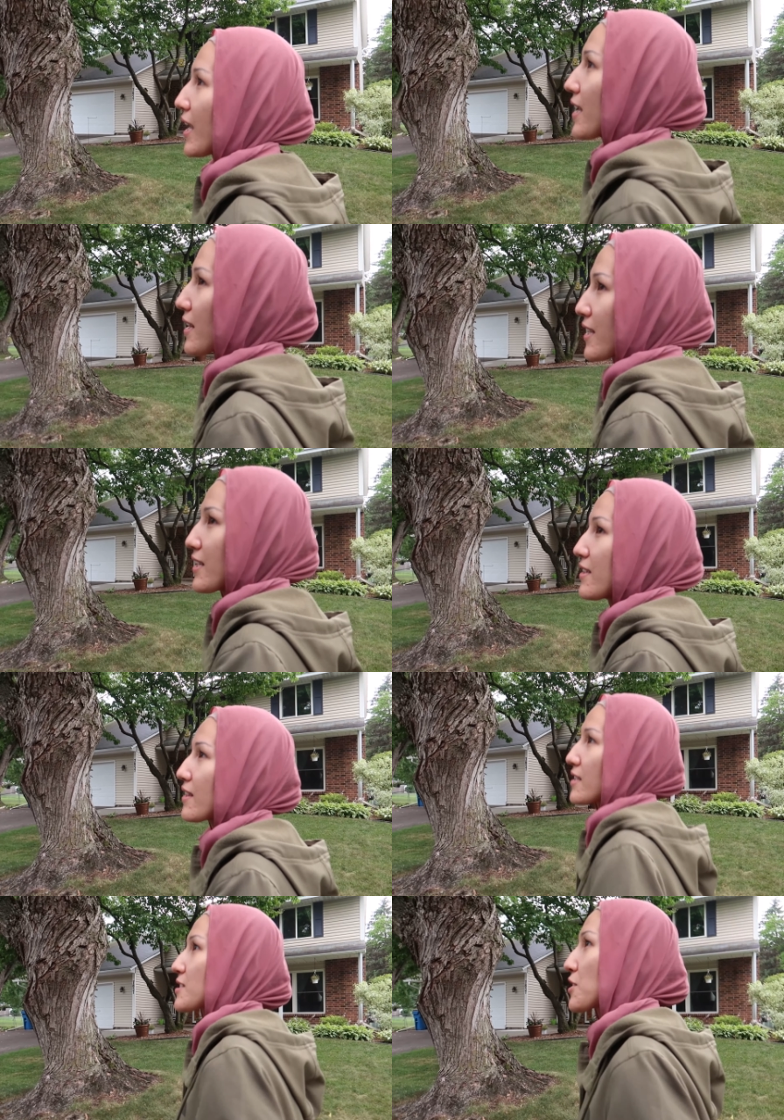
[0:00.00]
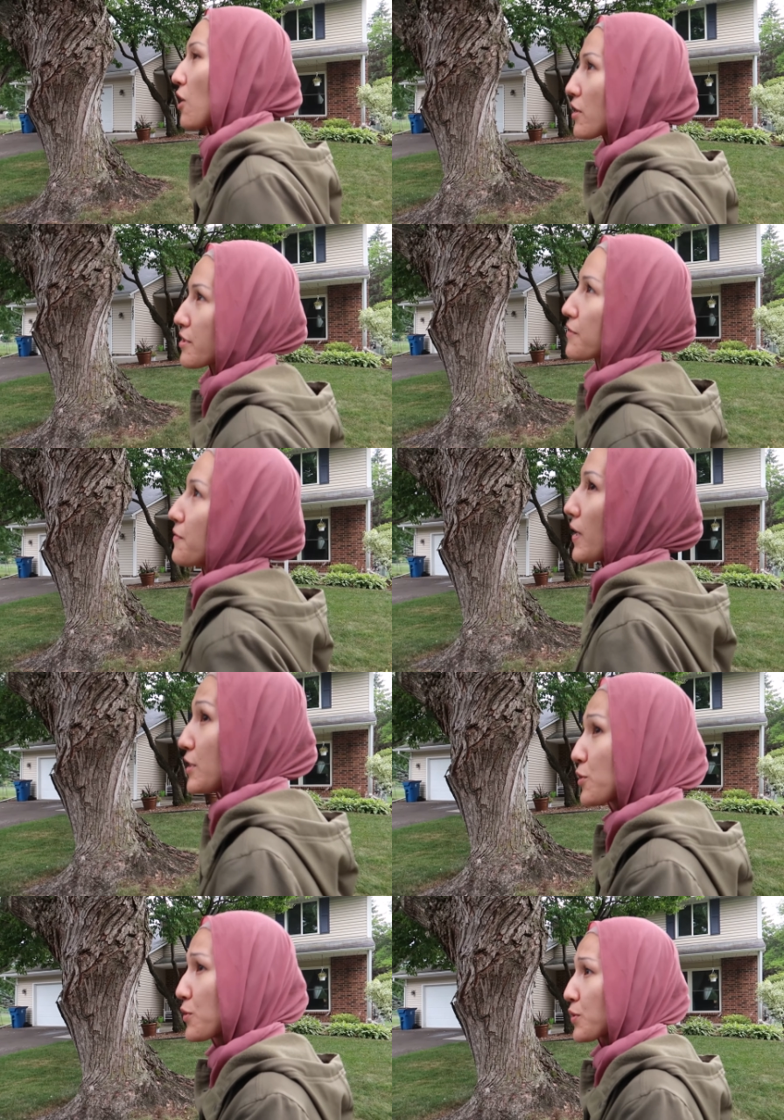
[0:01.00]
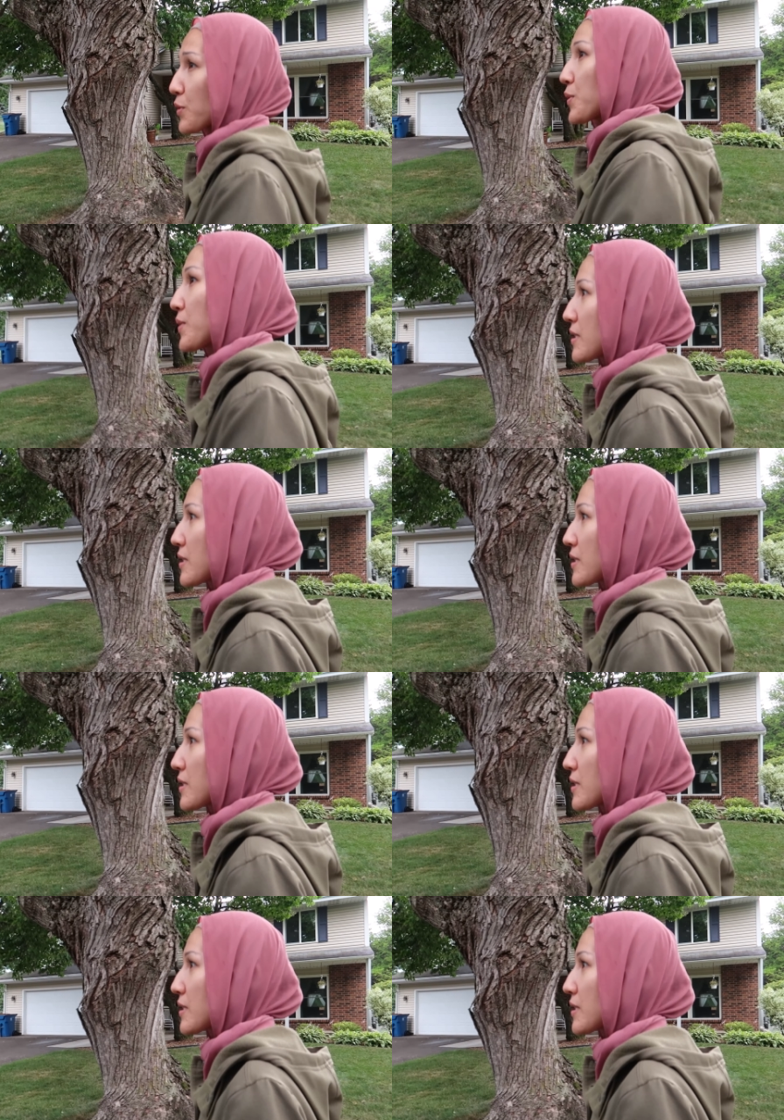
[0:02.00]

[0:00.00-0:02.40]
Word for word: I like it. There's a lot of fun to do.